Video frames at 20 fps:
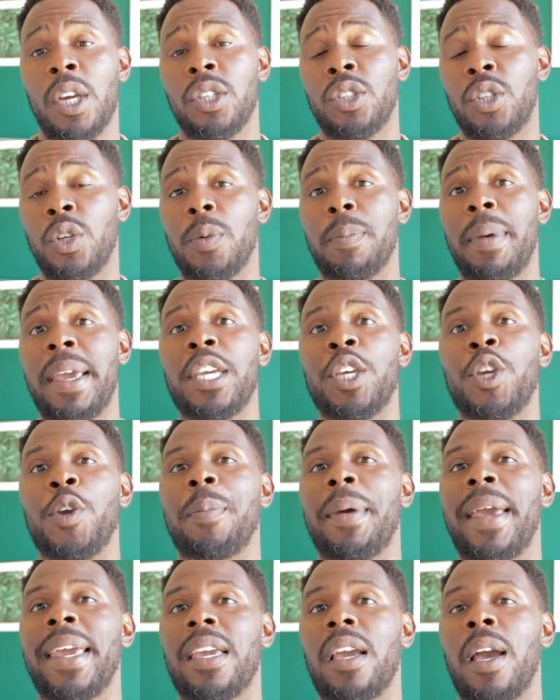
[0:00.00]
to make you
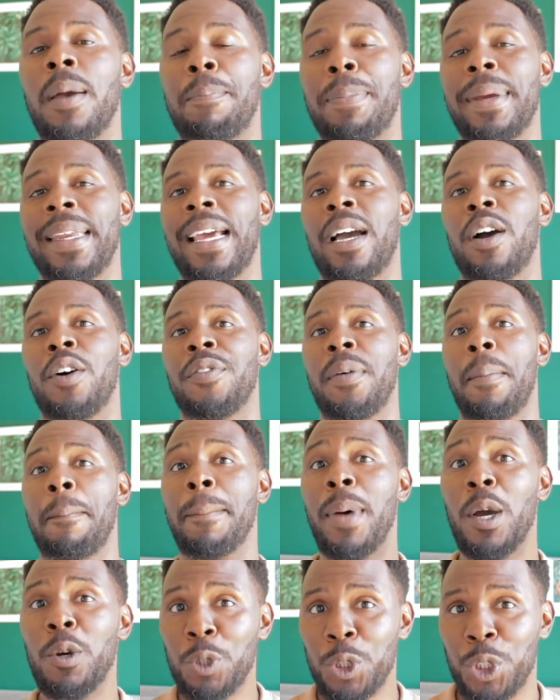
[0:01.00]
make a bid out of
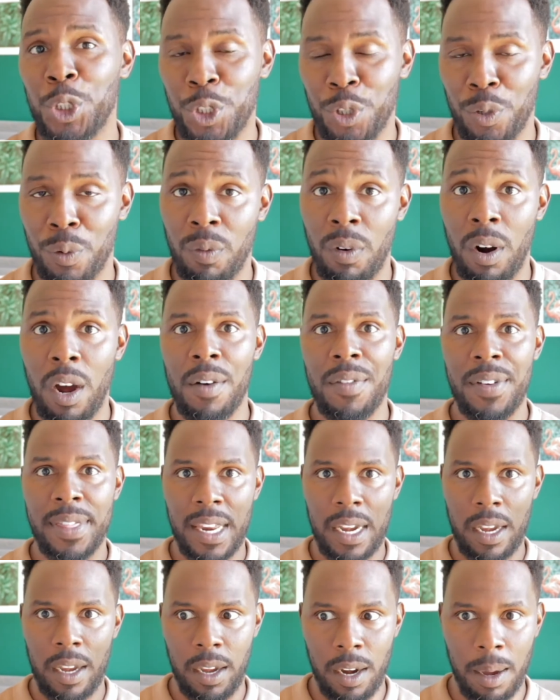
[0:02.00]
emotion rather
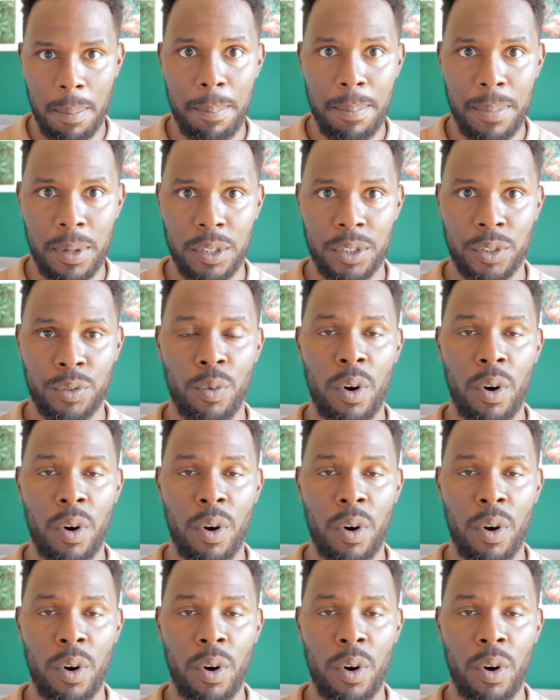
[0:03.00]
than numbers,